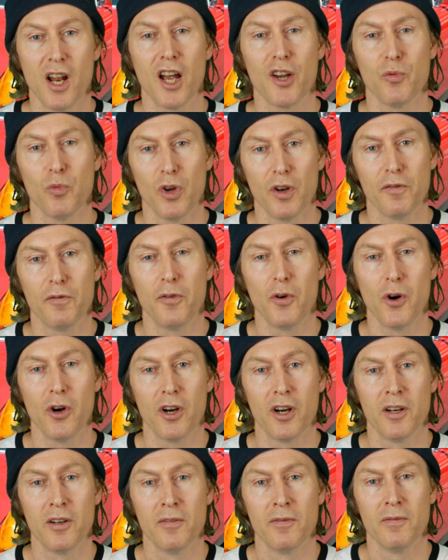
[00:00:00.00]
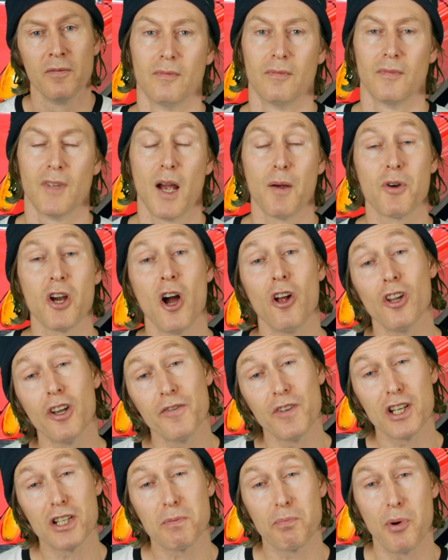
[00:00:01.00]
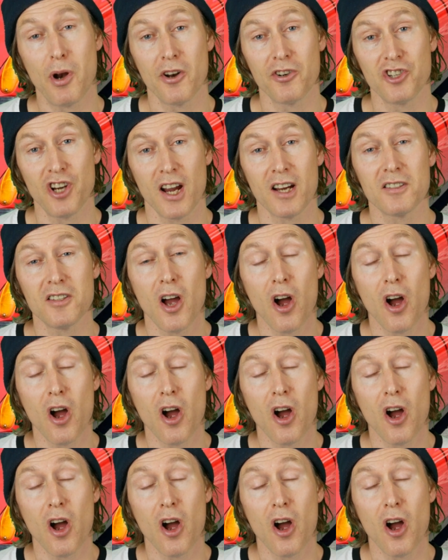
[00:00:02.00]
914. I'm calling this Project